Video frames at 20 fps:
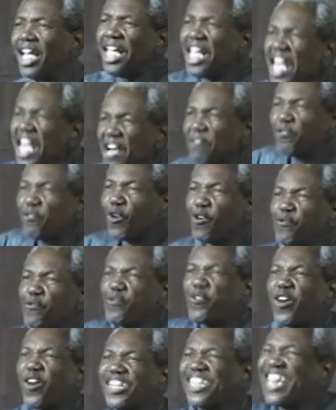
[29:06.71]
Even
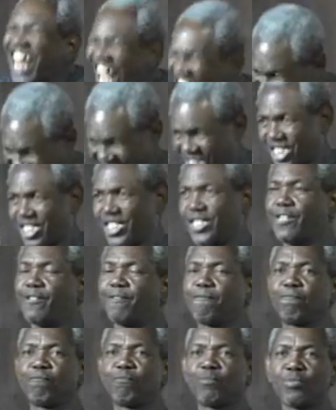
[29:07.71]
for that,
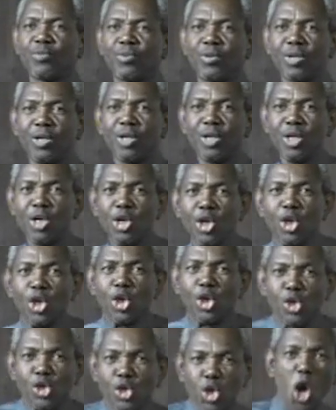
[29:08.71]

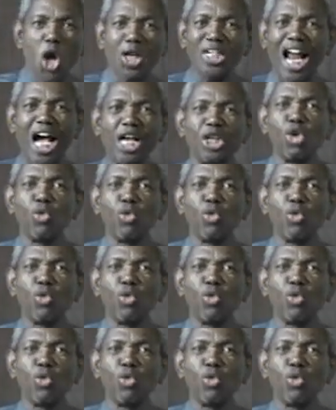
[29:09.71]
so that you